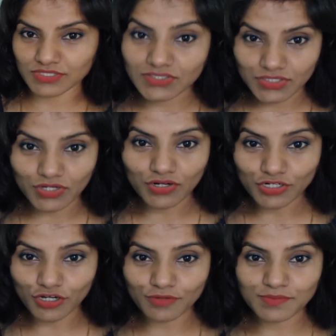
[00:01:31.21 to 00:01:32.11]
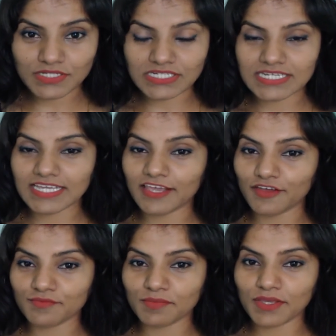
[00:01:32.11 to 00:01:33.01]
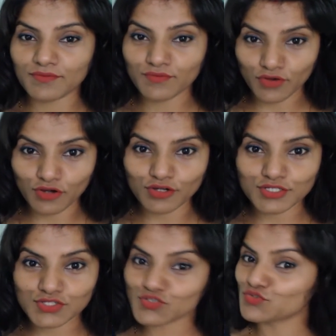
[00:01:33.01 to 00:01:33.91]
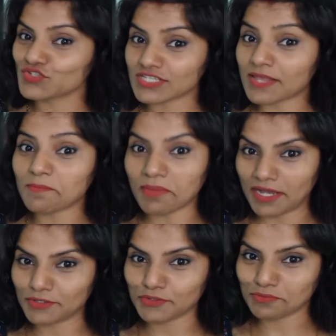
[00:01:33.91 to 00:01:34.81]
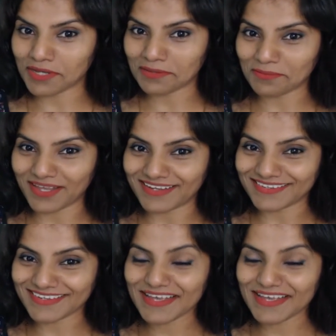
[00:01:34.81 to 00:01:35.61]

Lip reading: The third option she gave me was to say bye to my maid.